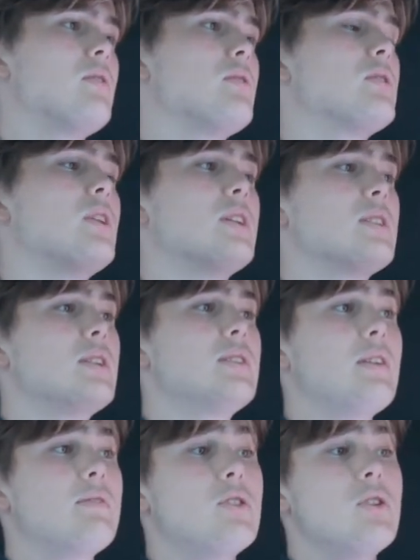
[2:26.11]
So that's a
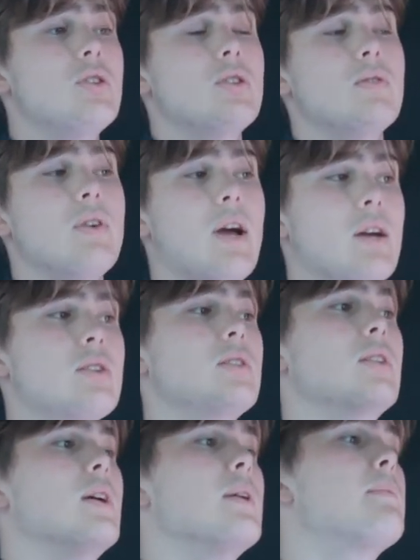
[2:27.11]
substitution reaction
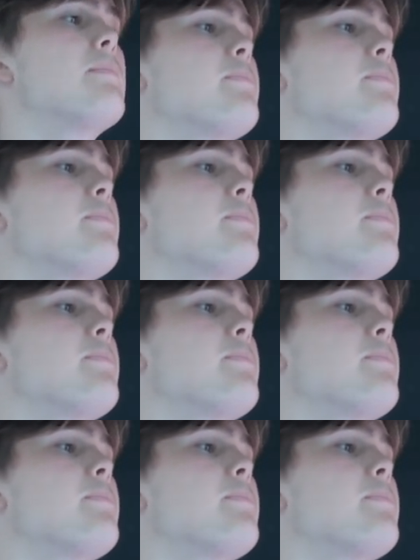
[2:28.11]
there.